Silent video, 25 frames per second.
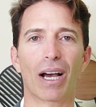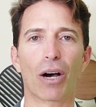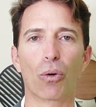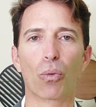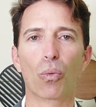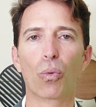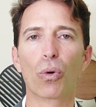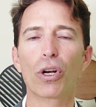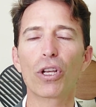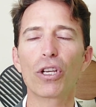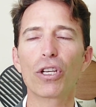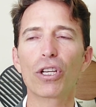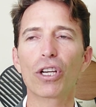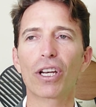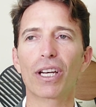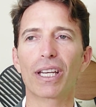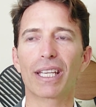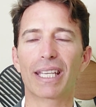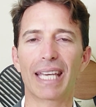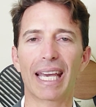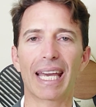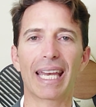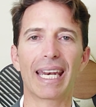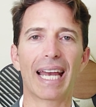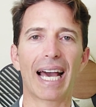Now, what are you going
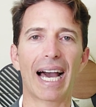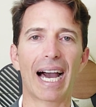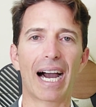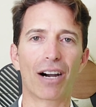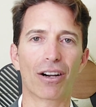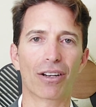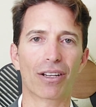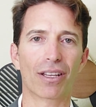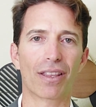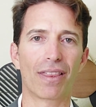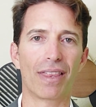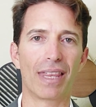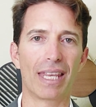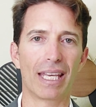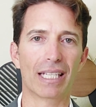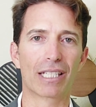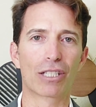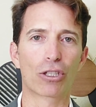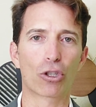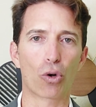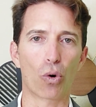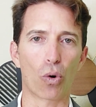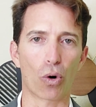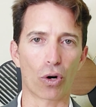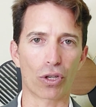to get out of
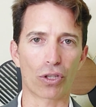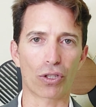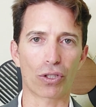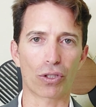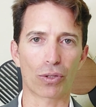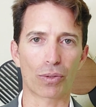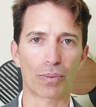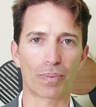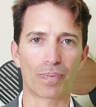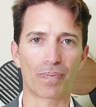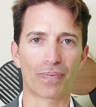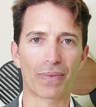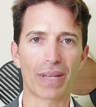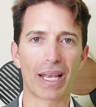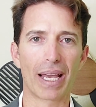this course?